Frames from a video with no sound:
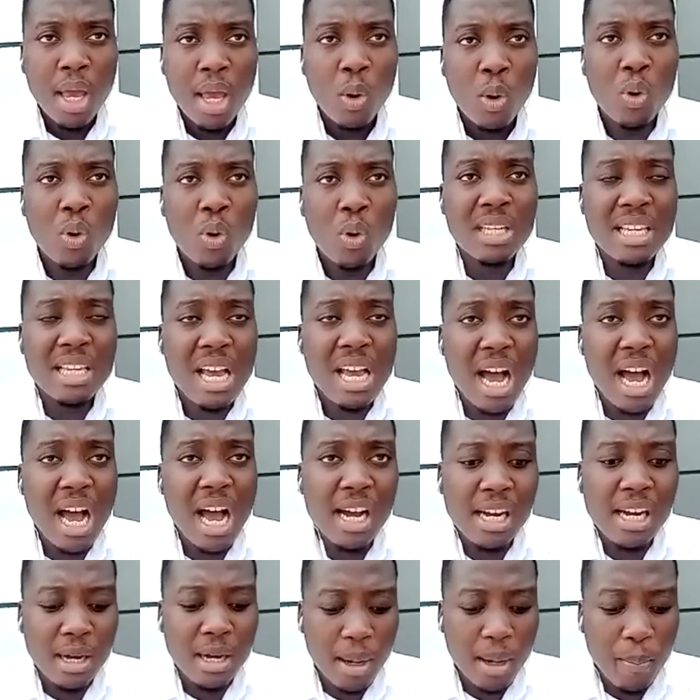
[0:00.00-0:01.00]
It was a
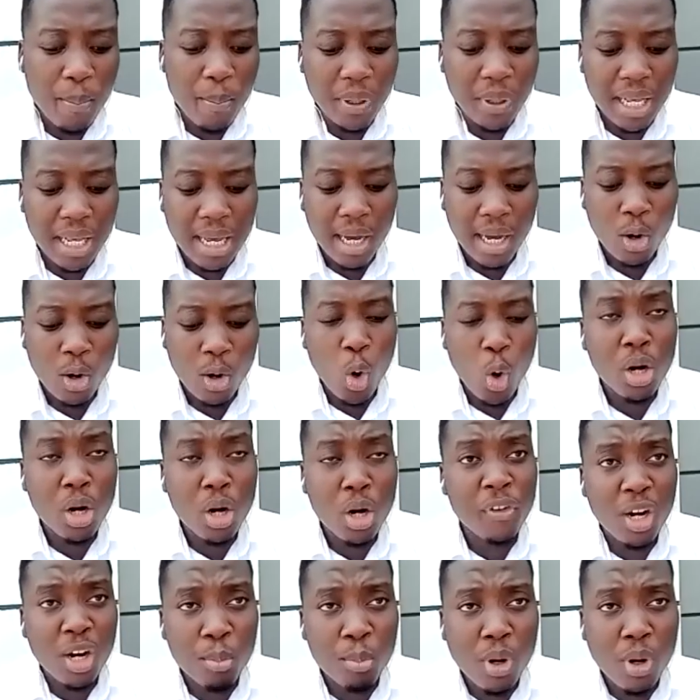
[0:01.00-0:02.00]
young player called
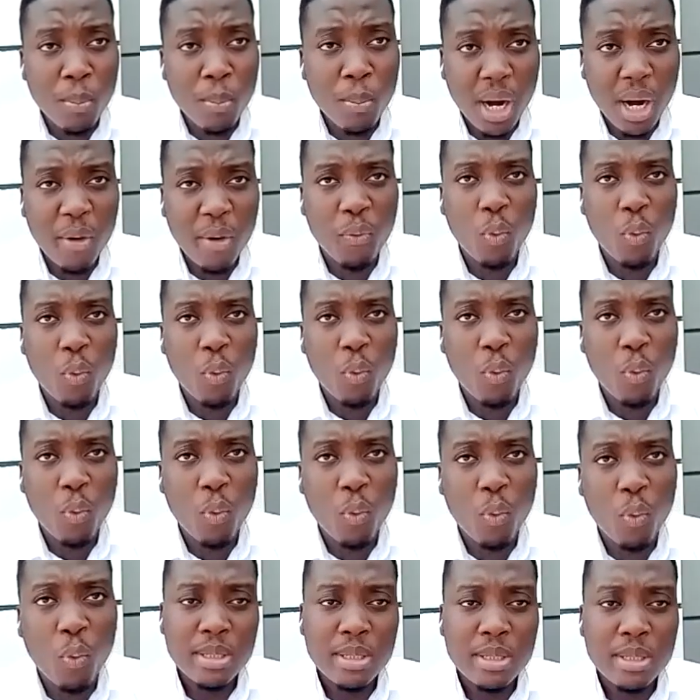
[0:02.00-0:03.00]
Philemon Bafo who
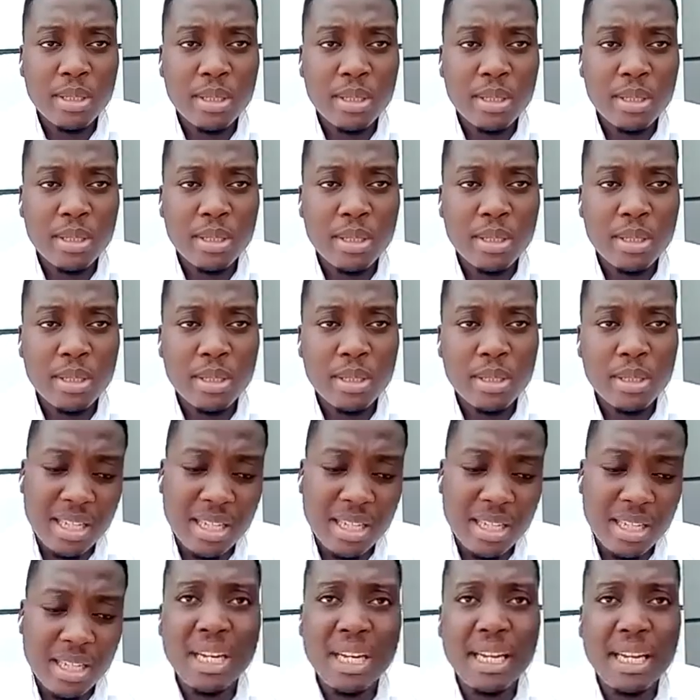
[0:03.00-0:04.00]
was
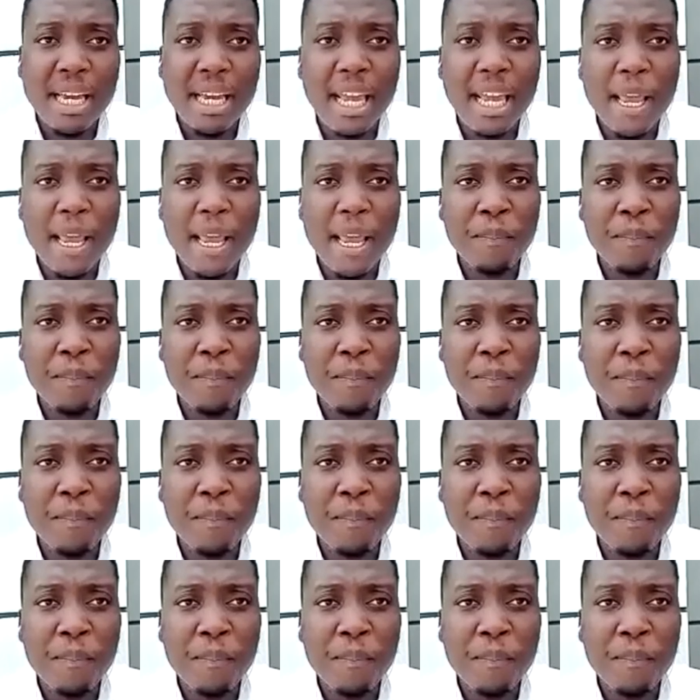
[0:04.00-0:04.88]
supposed to play in the game.